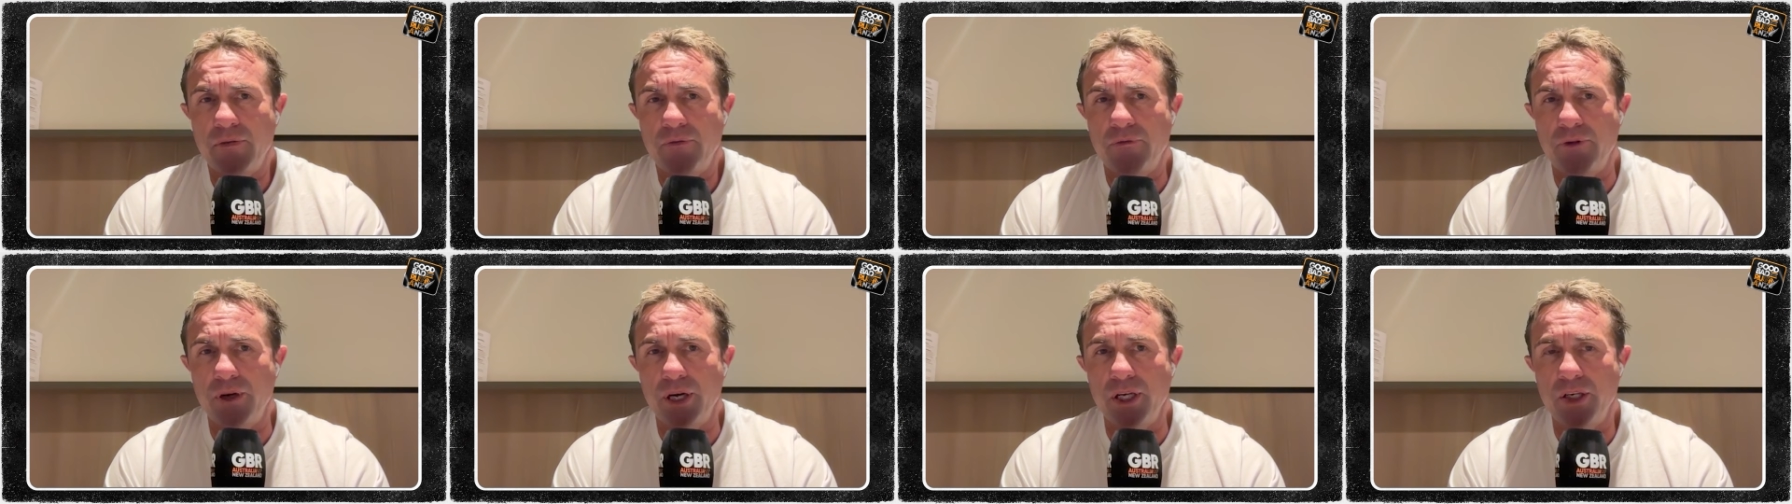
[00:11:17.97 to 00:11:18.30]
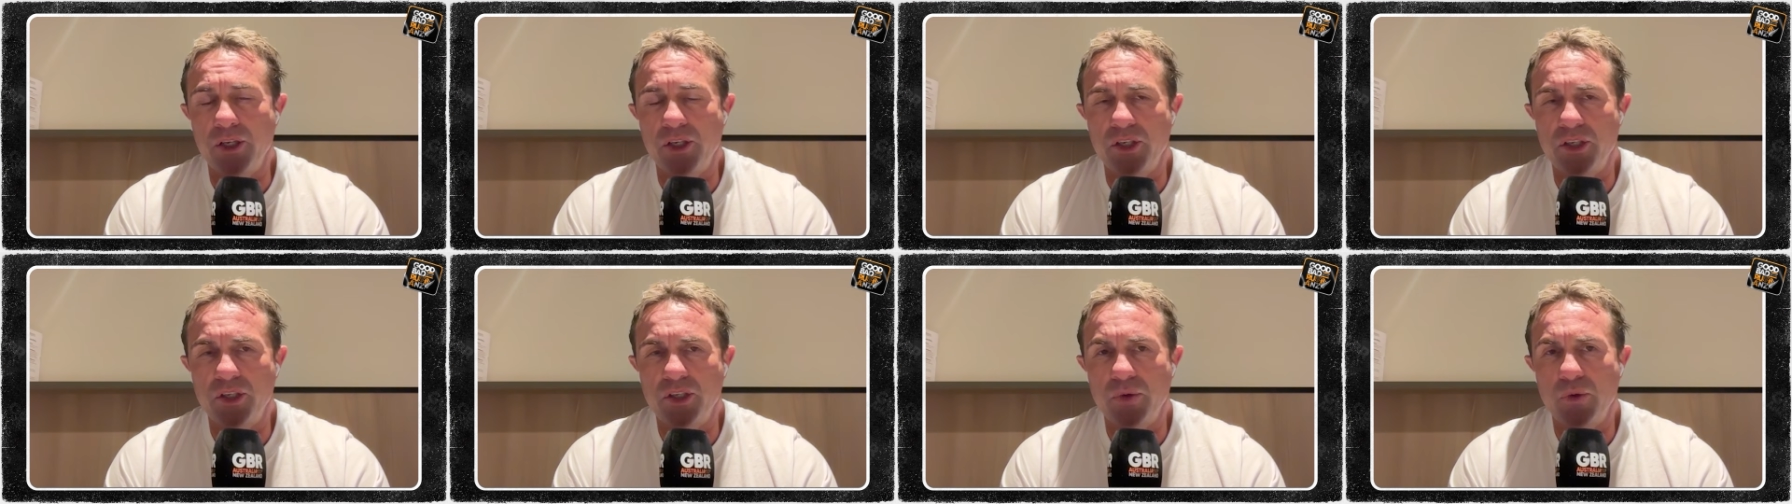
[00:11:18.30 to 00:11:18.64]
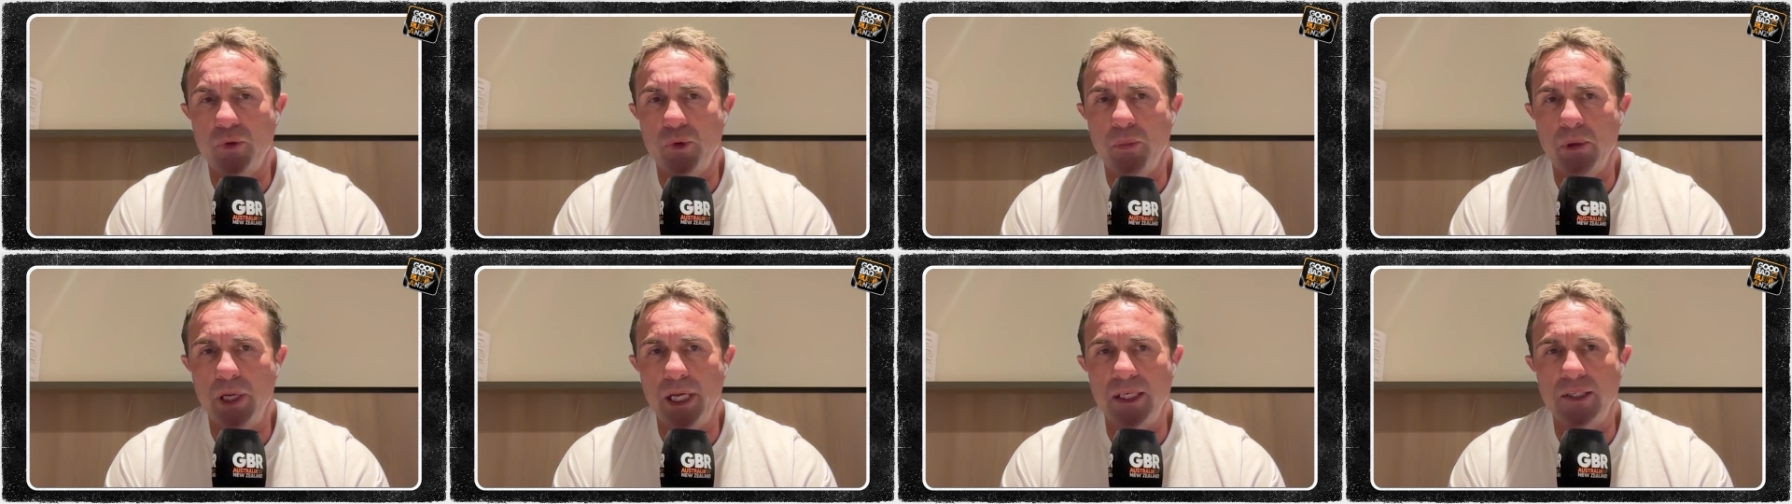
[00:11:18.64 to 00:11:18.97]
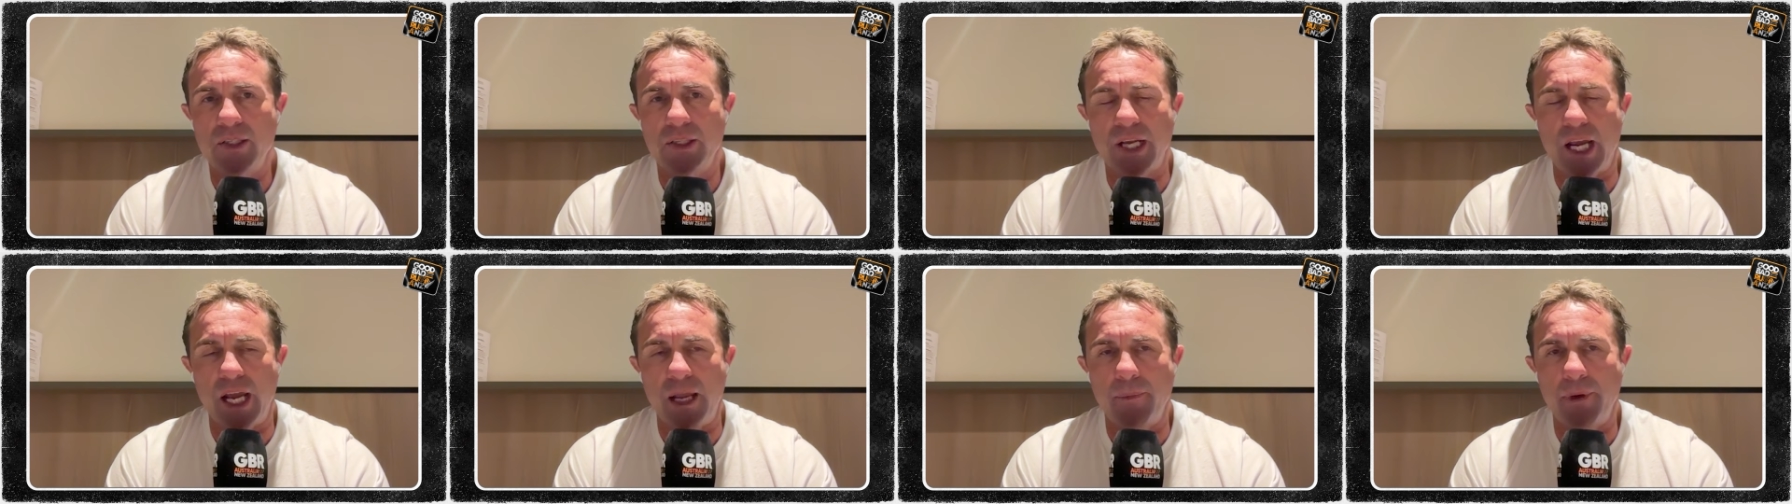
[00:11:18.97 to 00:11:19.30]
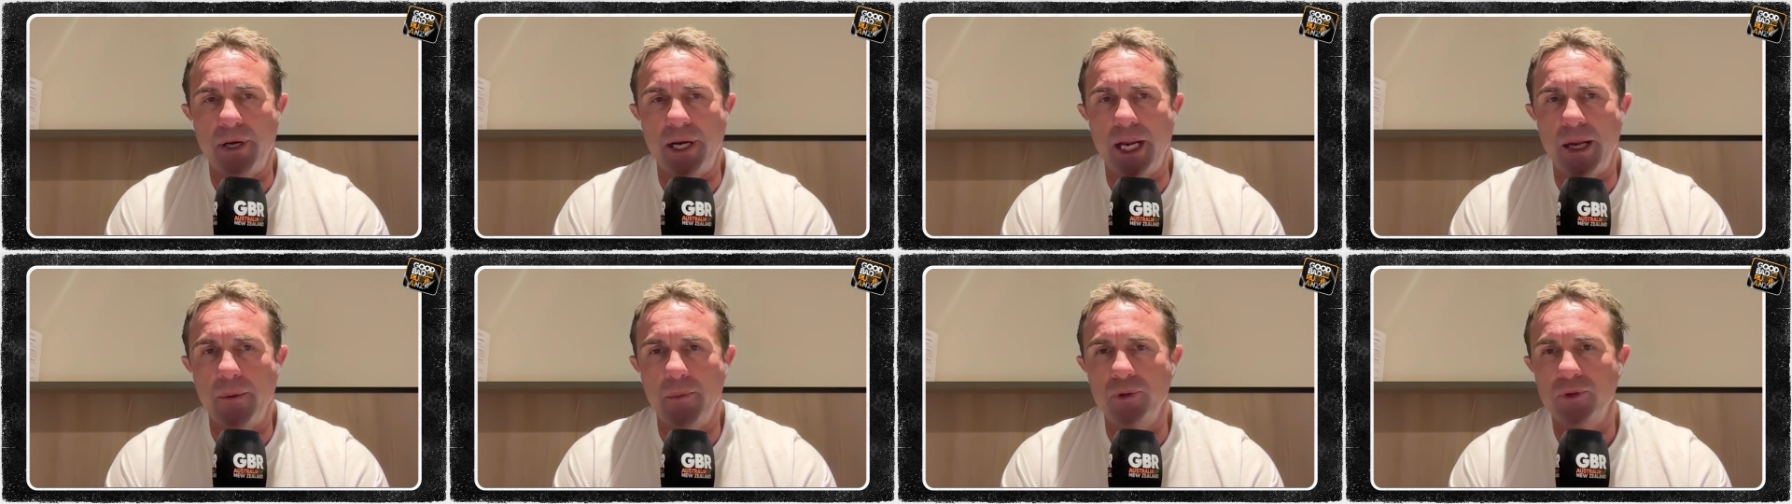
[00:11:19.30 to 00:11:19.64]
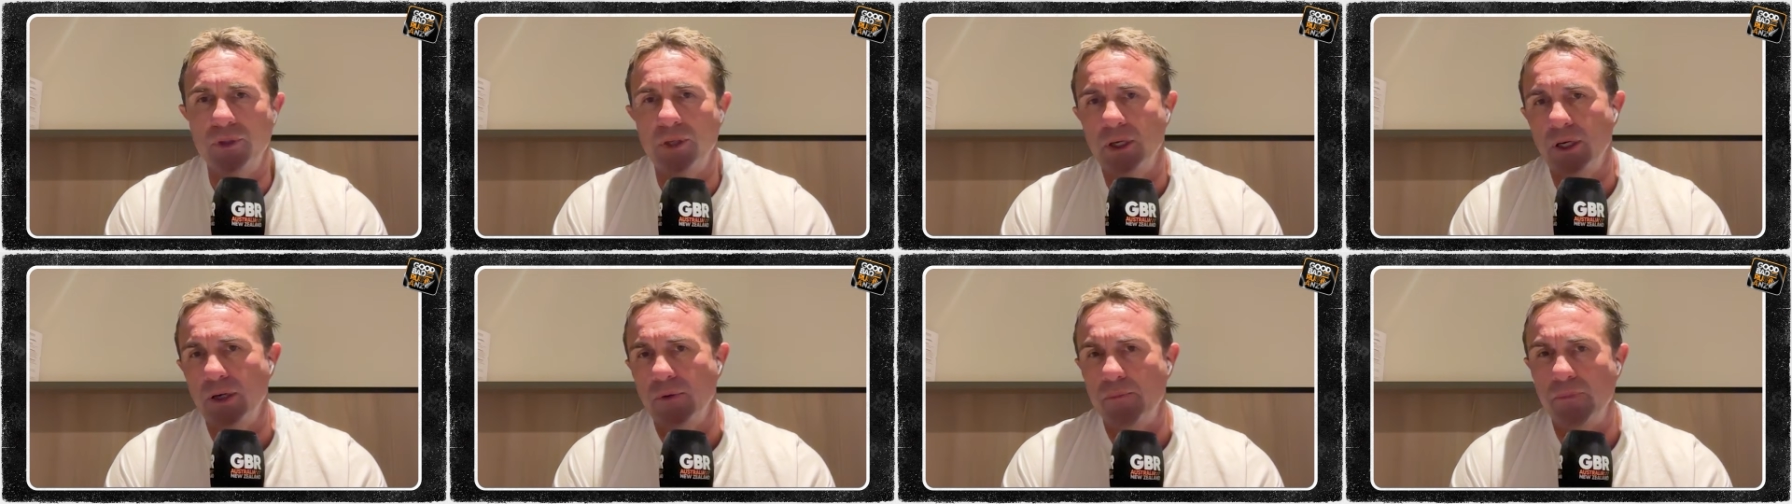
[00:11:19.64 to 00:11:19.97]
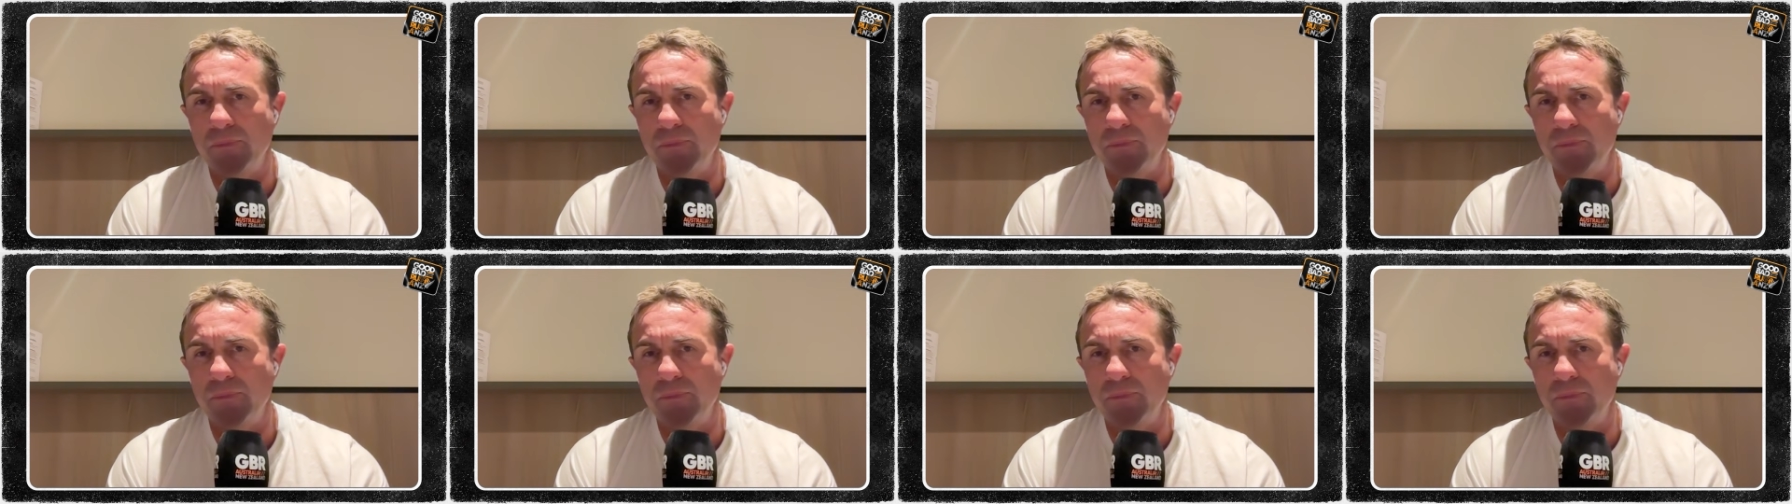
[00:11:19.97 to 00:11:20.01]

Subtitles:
French All Blacks game in Hamilton.